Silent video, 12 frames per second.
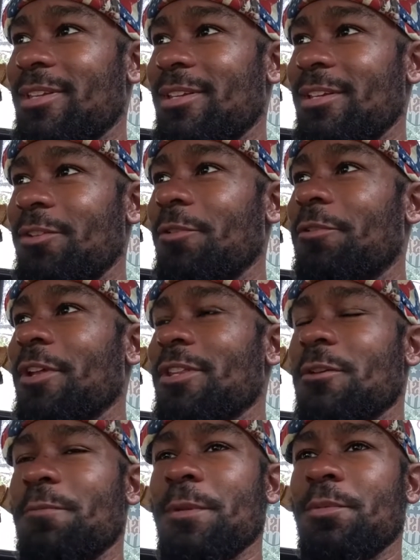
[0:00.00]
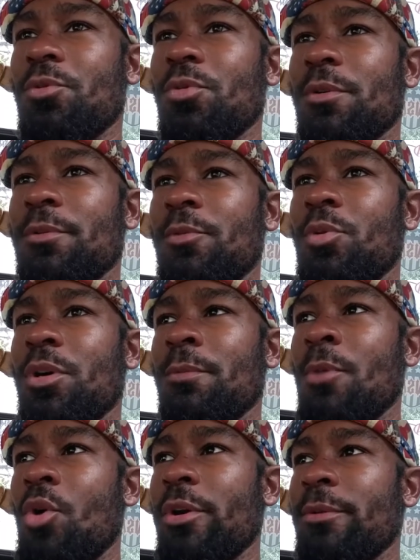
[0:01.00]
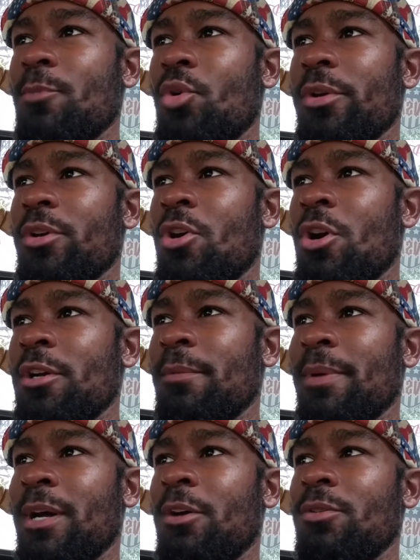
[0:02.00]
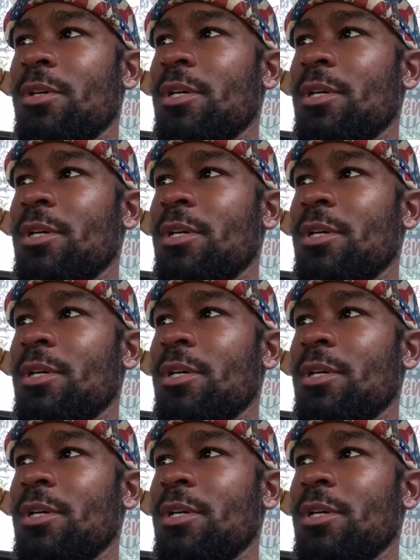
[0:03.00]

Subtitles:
You think that people who are moaning on about